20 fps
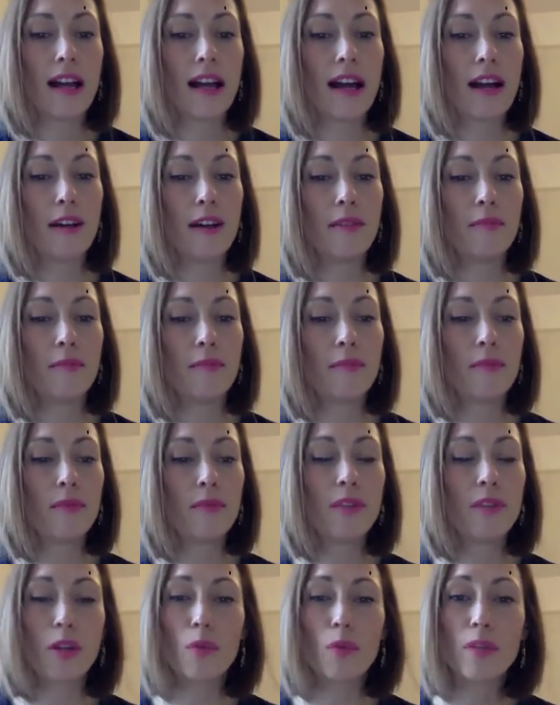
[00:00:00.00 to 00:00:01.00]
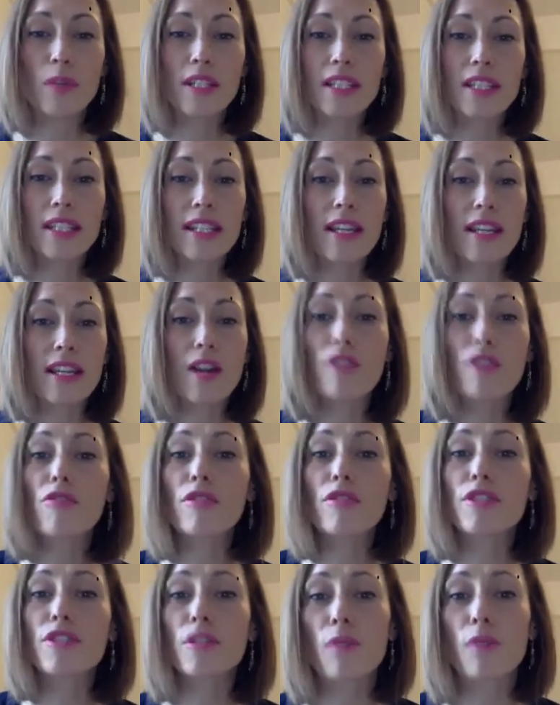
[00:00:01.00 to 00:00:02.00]
You know, we can see
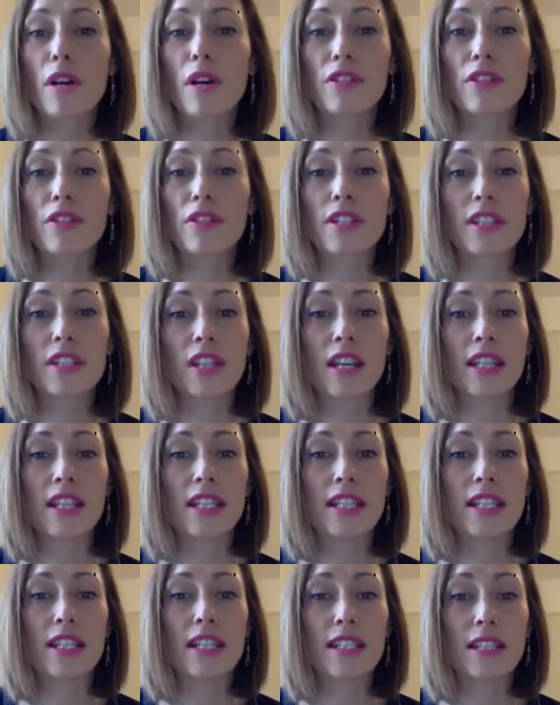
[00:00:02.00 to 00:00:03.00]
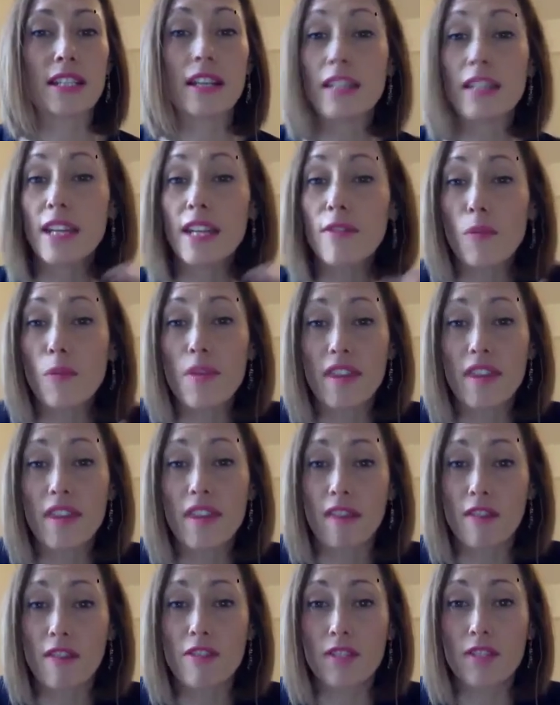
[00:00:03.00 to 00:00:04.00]
across the world societies, and even within
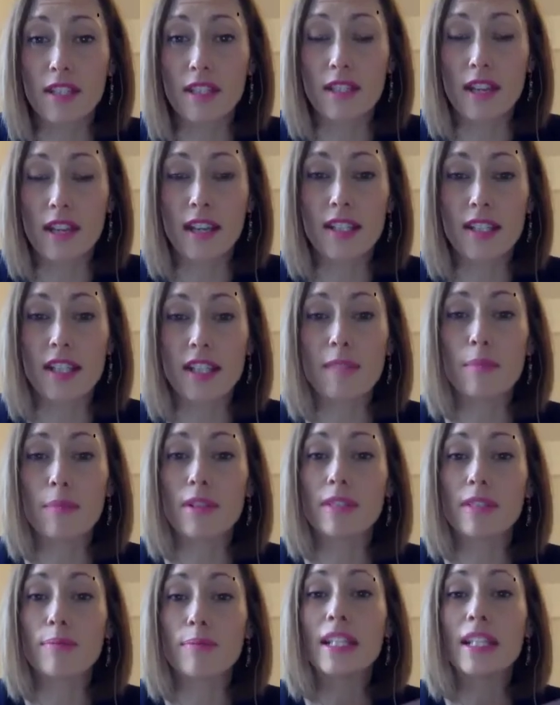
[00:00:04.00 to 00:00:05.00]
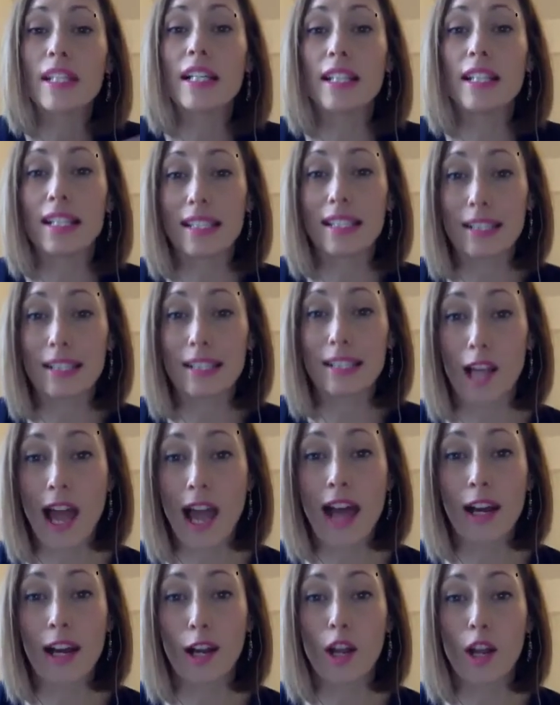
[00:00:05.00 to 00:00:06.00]
our own society, but particularly
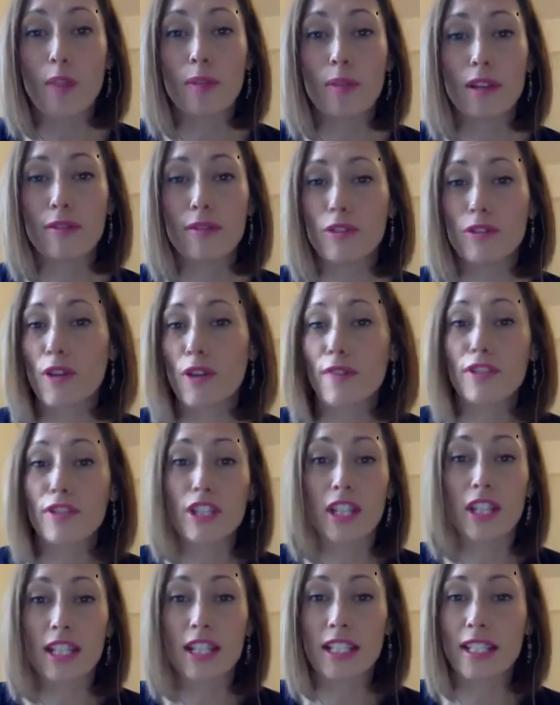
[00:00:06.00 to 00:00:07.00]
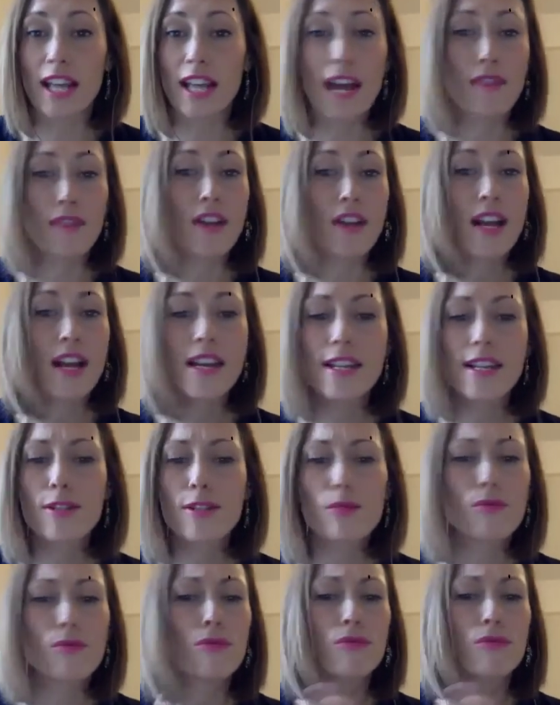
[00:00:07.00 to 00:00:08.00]
at a global level, you have societies that have
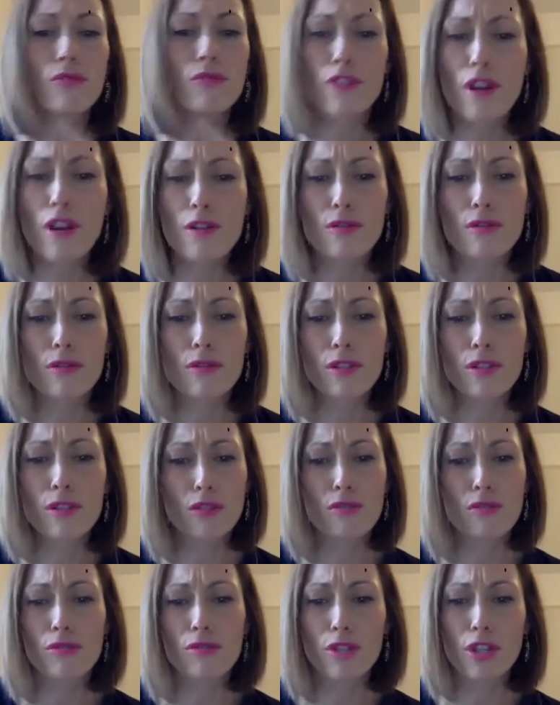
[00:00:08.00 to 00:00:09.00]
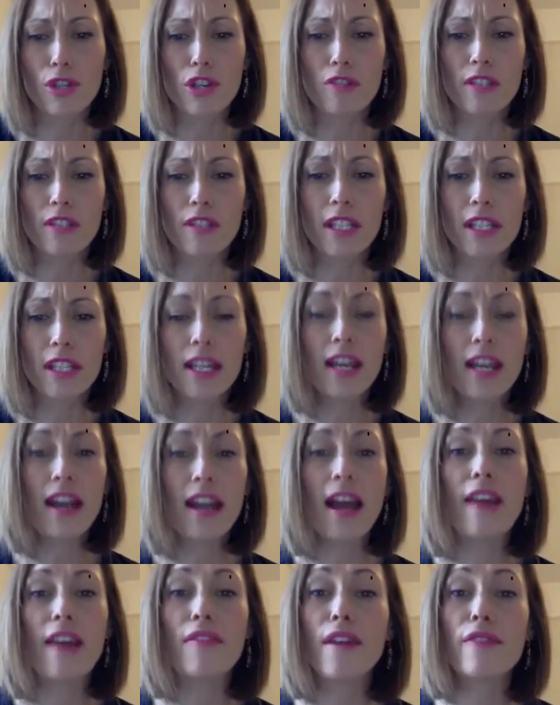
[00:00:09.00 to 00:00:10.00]
little or no social security,
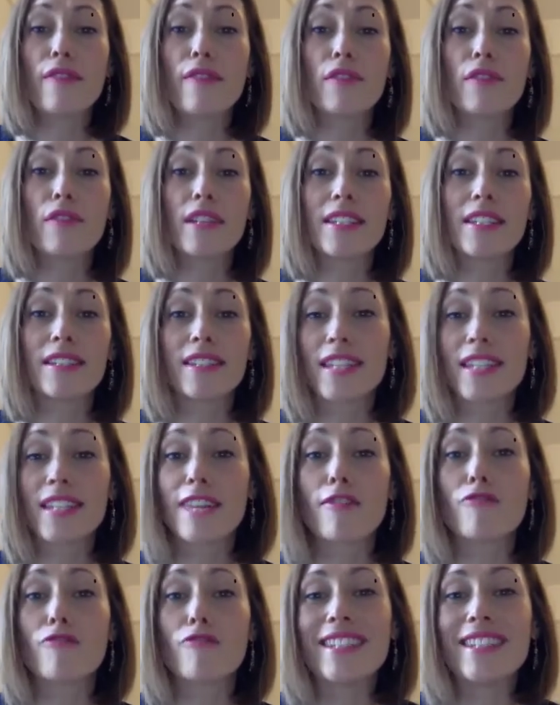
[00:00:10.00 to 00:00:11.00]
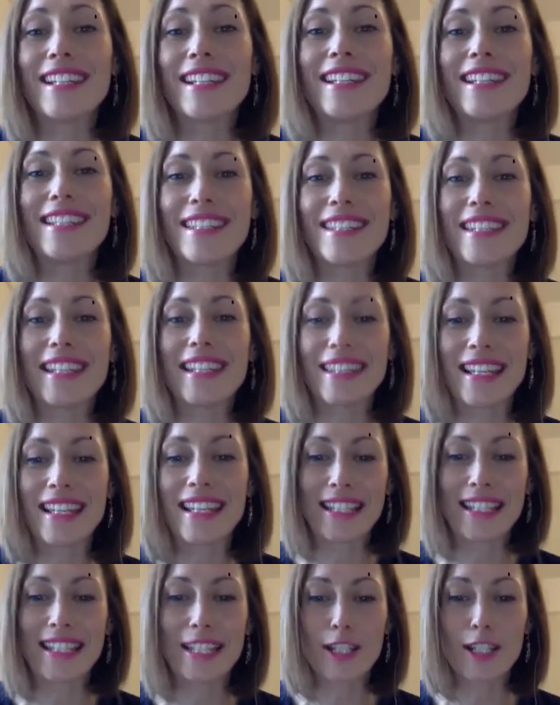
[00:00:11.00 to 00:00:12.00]
and therefore there's zero resilience in
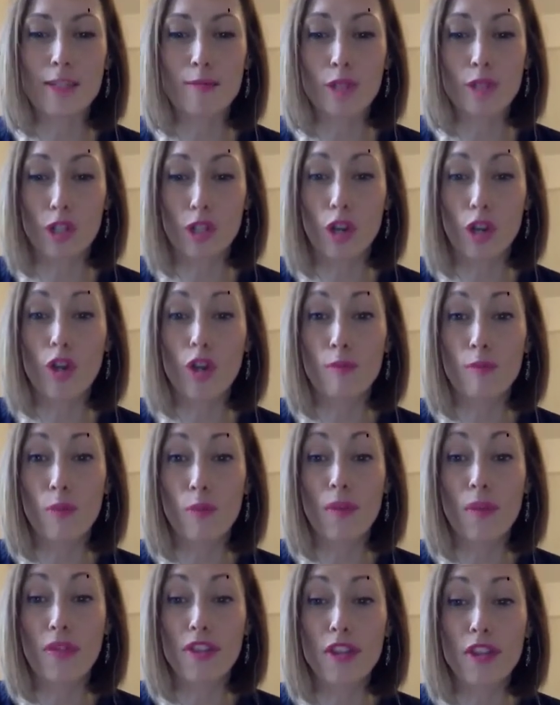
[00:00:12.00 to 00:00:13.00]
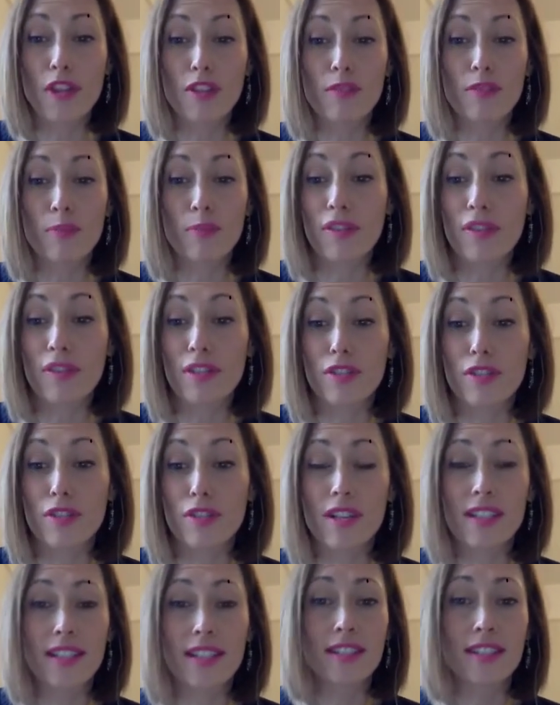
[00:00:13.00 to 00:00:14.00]
that system to cope with this
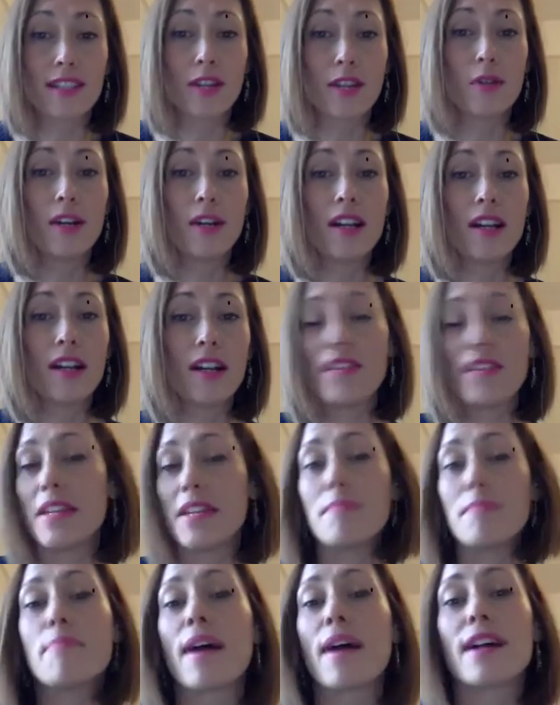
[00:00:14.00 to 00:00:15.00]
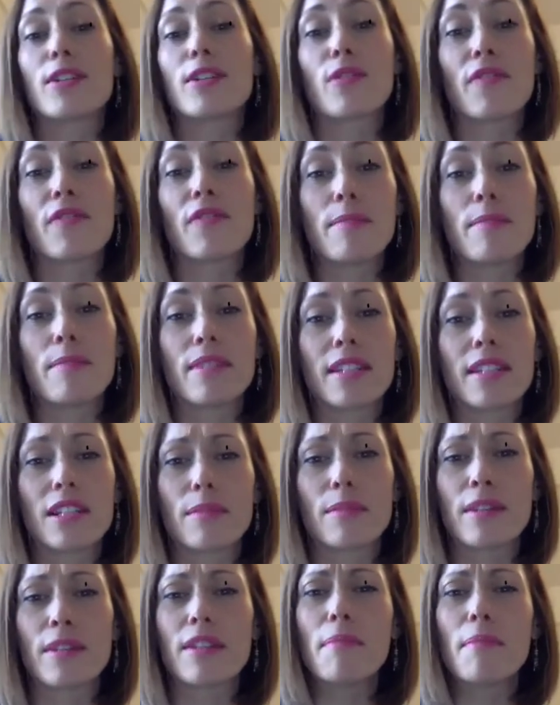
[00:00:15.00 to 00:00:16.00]
crisis. So the impact on them is going
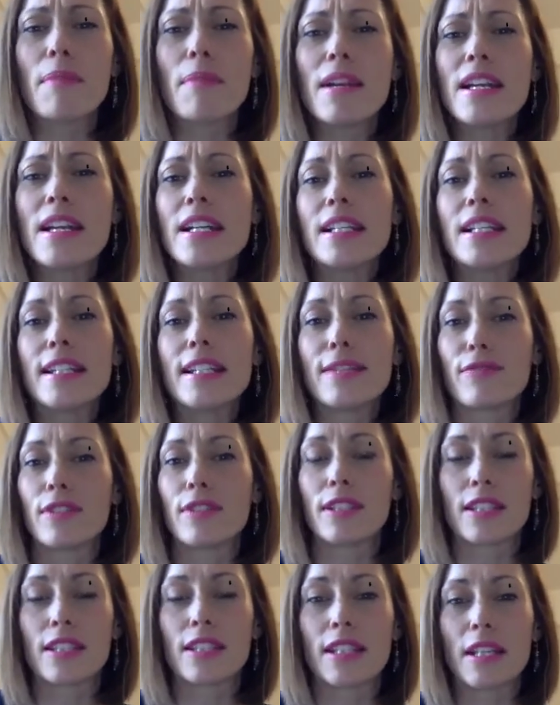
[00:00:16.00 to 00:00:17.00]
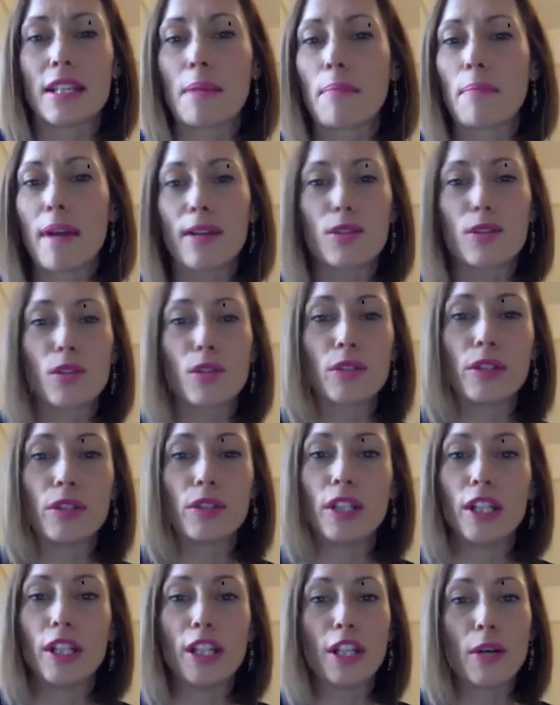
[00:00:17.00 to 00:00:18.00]
to be completely different to the impact on,
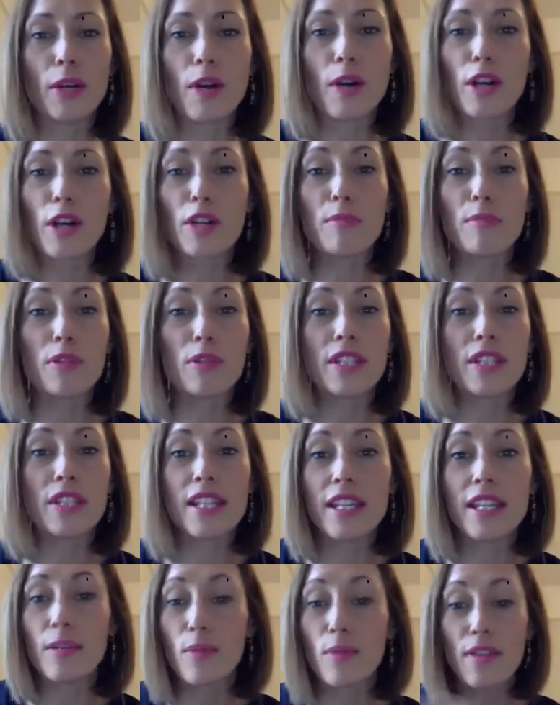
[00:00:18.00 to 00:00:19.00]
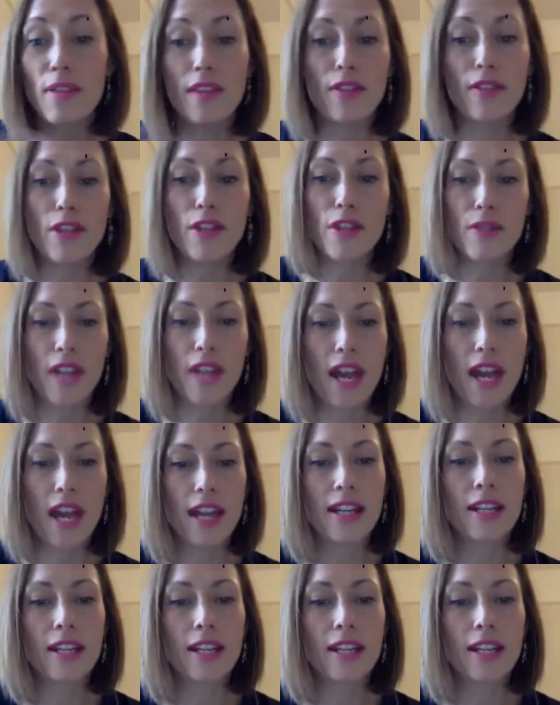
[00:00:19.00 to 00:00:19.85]
you know, a community within the UK.